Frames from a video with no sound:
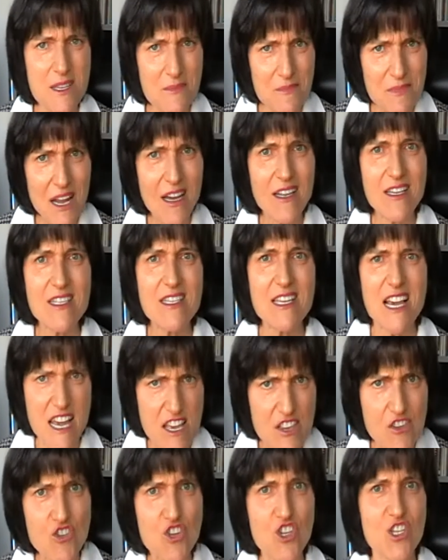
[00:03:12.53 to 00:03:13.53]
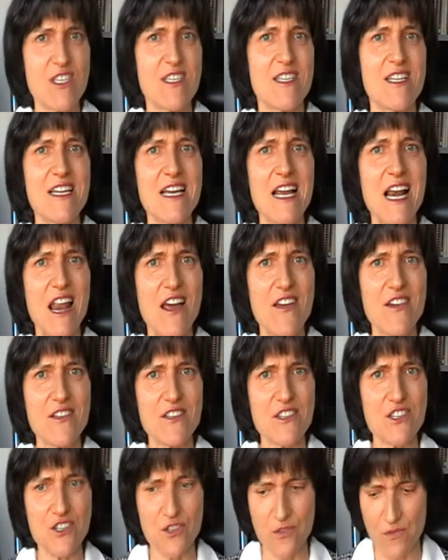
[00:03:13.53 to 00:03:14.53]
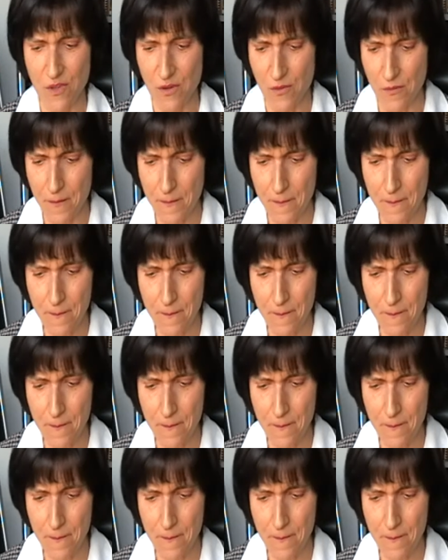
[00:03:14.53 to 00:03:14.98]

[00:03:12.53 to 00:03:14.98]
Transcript: nice, interesting clients to you.